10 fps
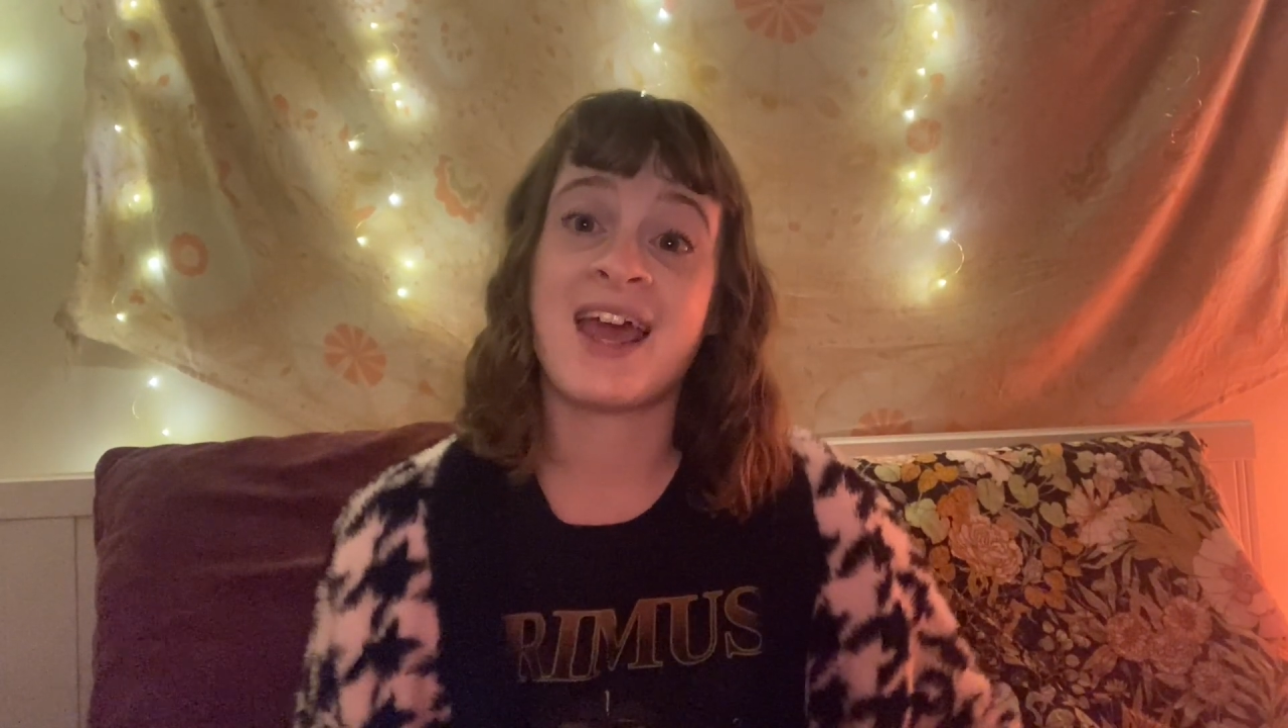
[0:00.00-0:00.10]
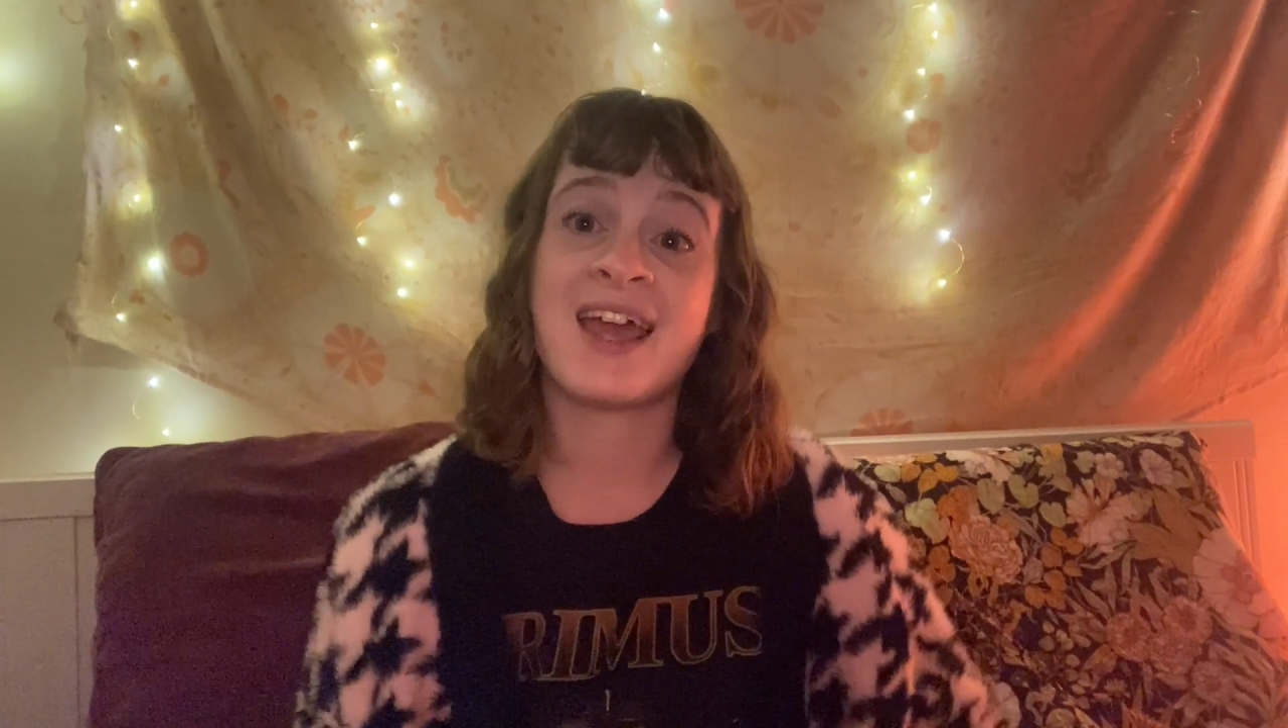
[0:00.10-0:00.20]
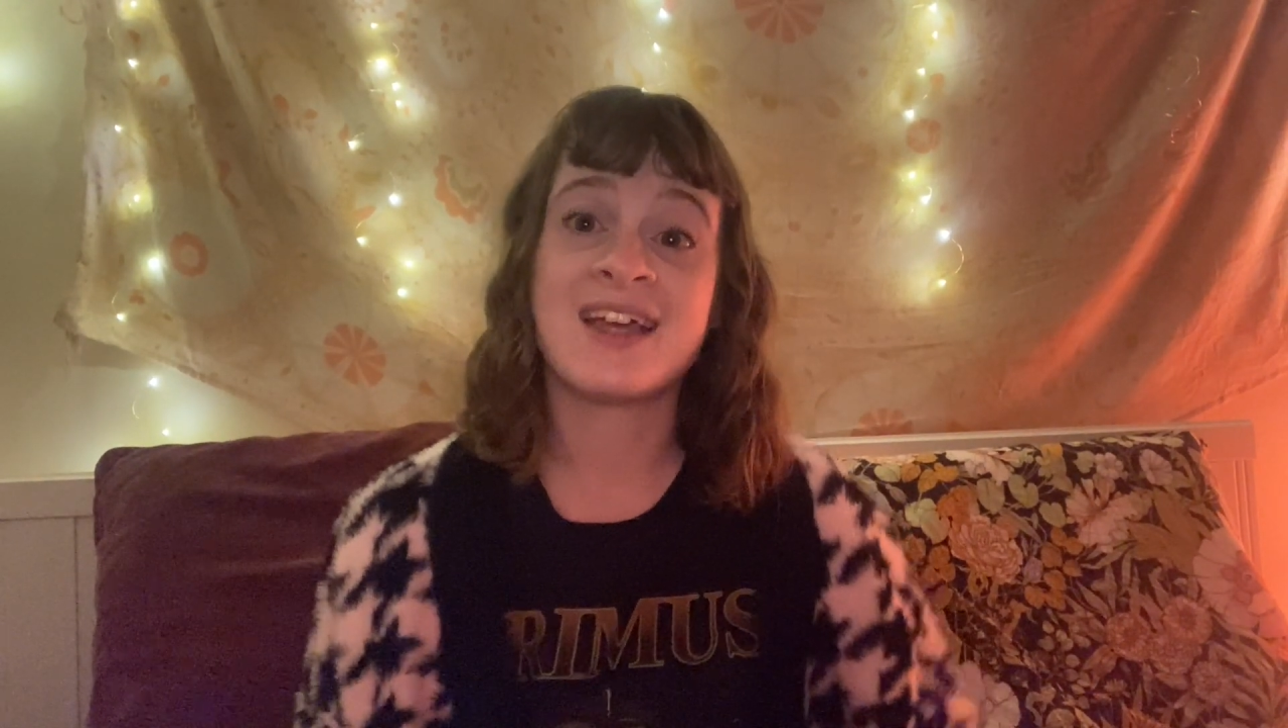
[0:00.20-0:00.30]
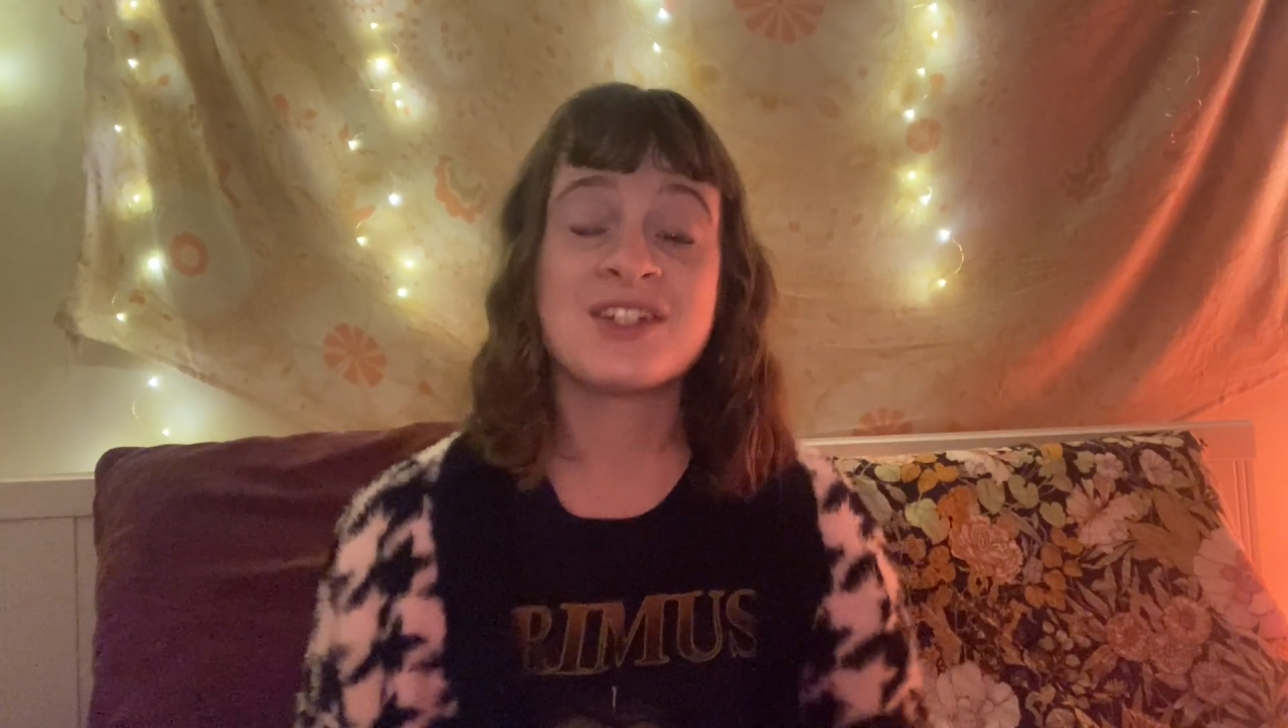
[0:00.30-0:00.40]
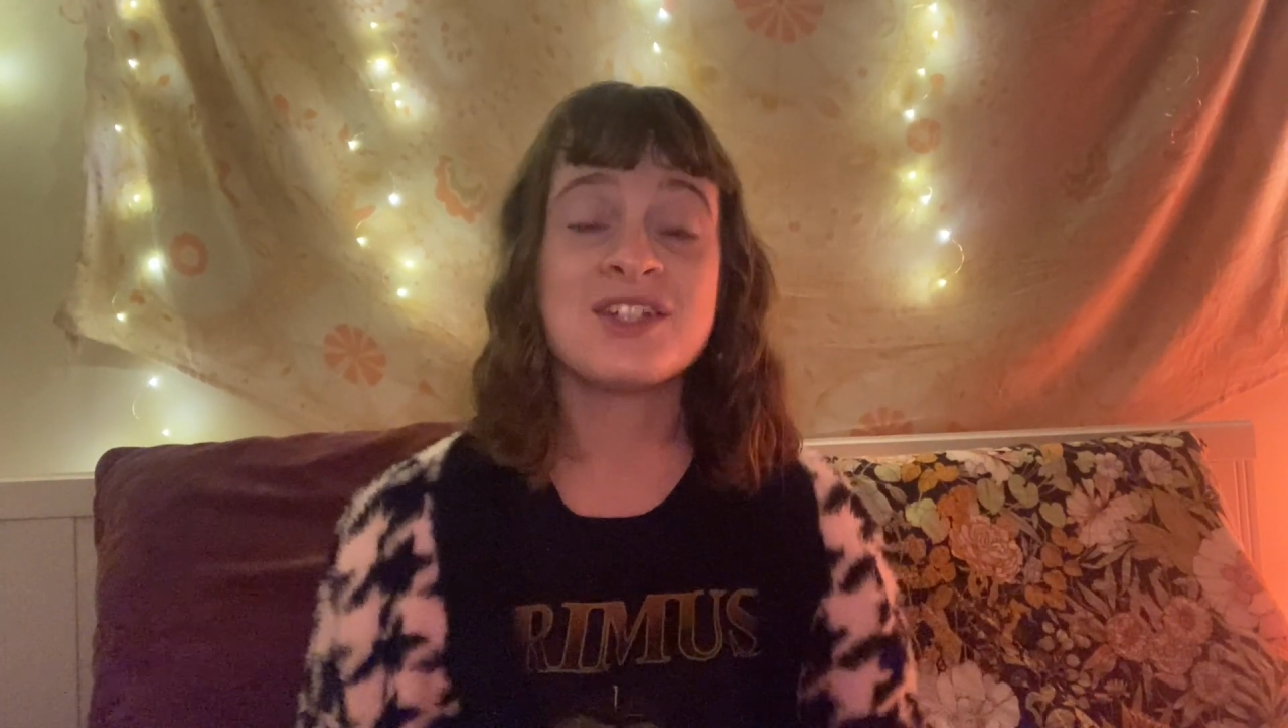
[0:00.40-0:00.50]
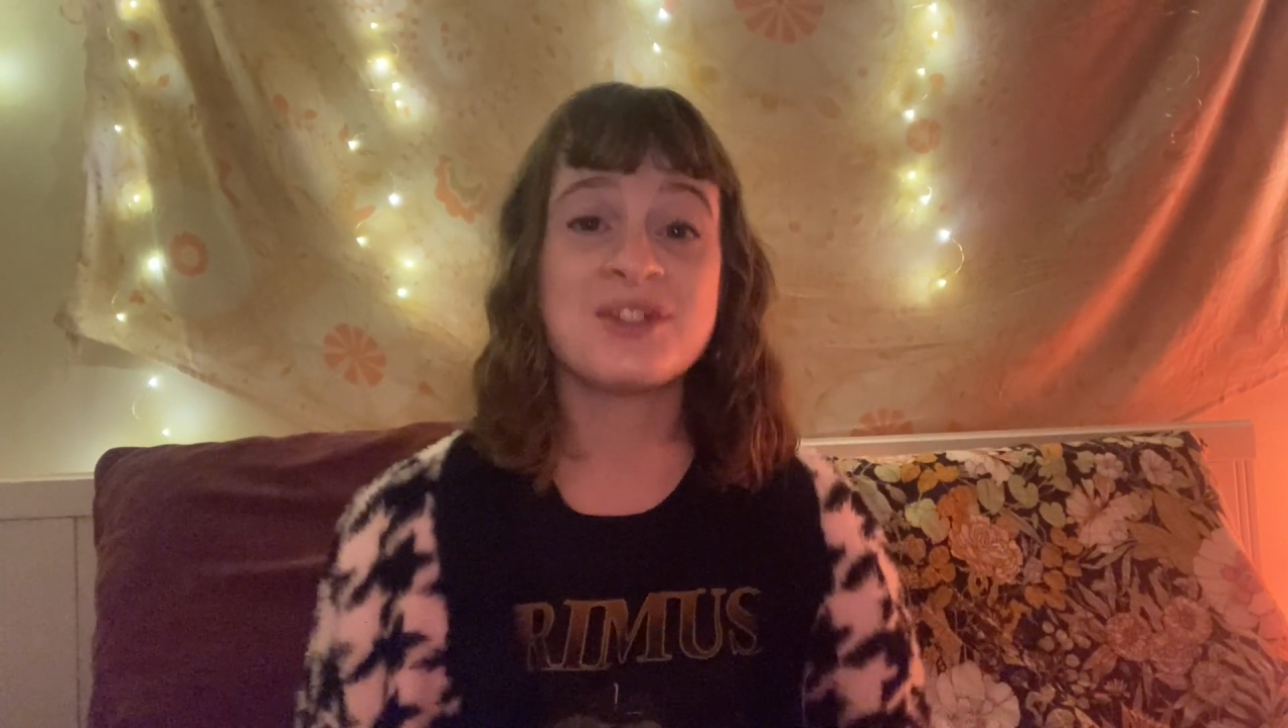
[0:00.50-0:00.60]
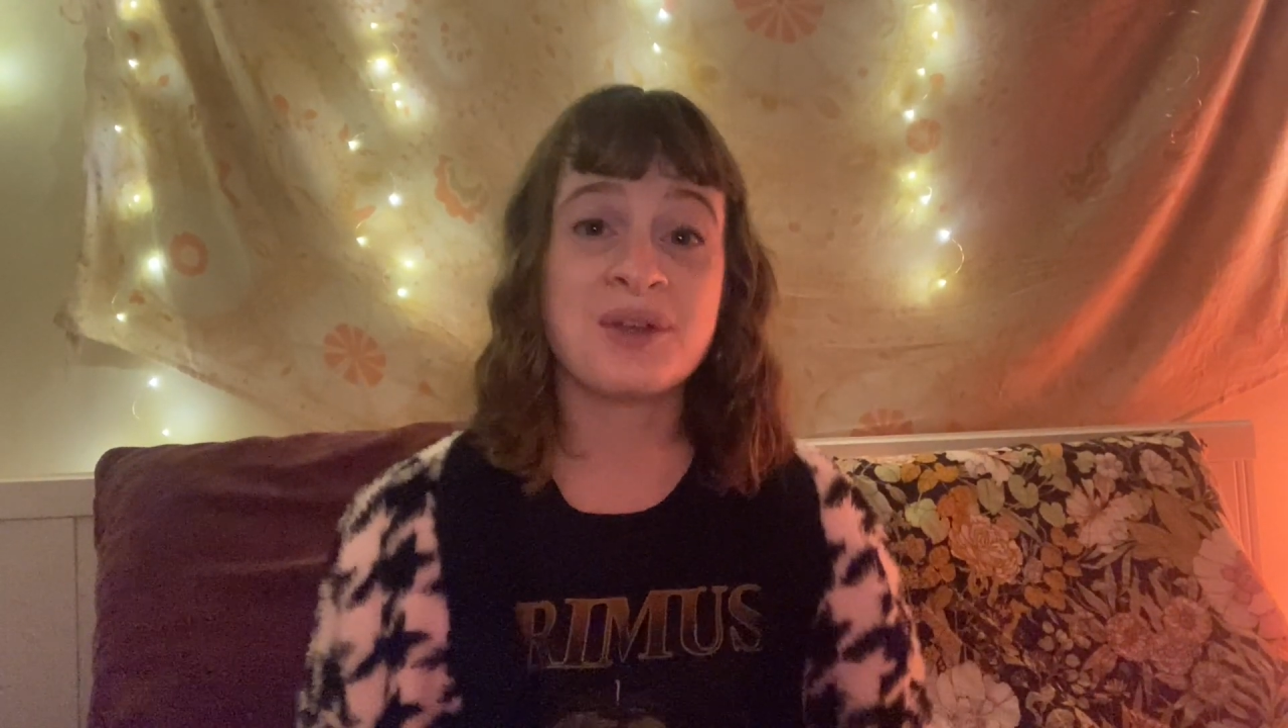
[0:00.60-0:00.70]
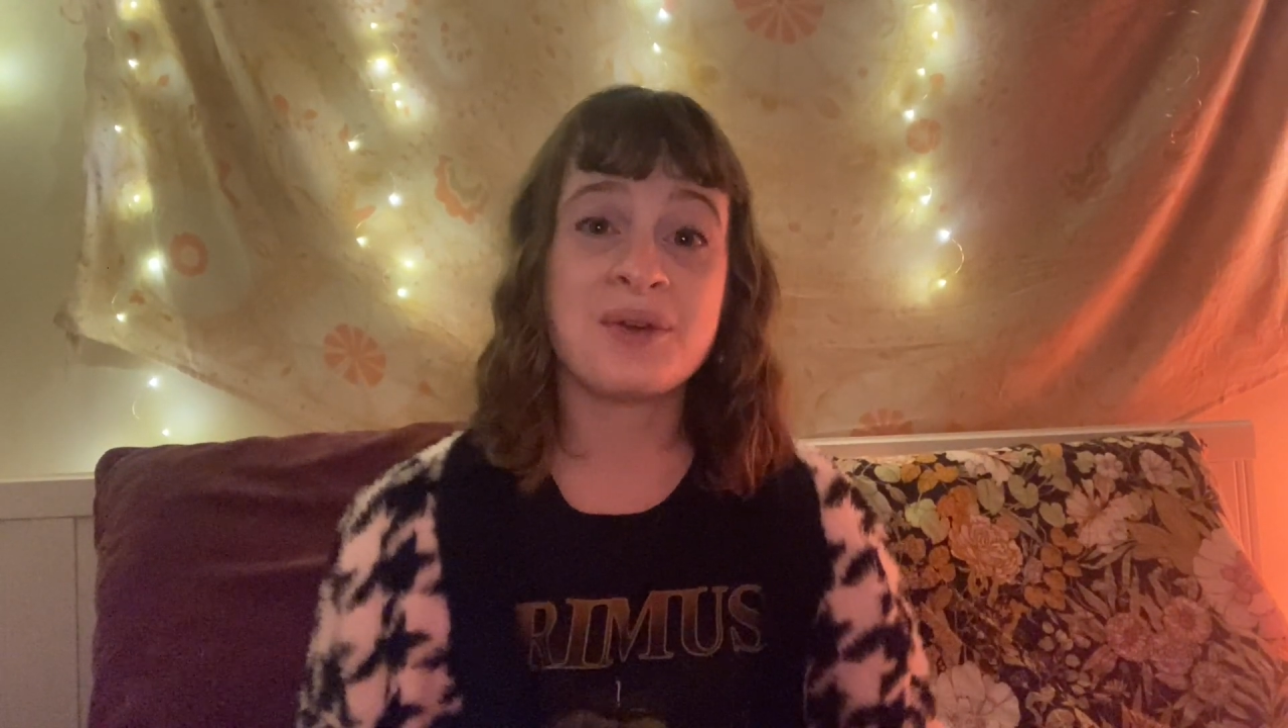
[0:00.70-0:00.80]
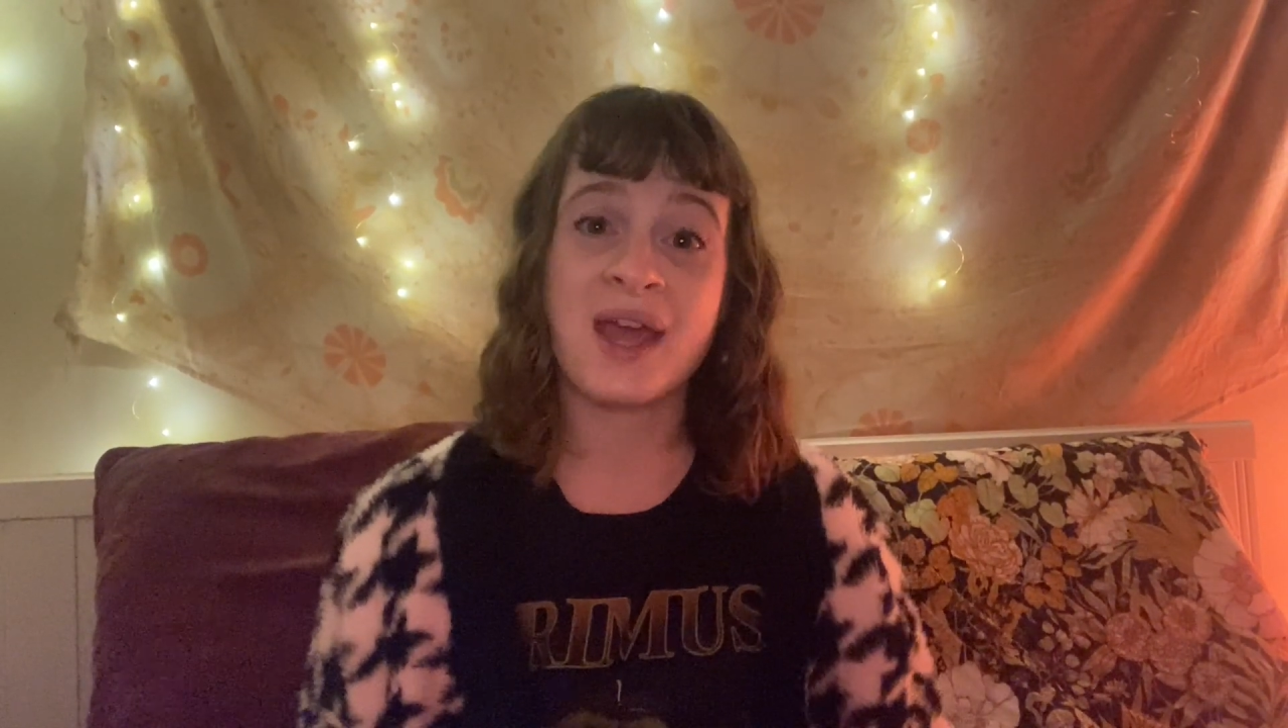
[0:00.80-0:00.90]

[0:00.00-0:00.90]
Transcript: I actually don't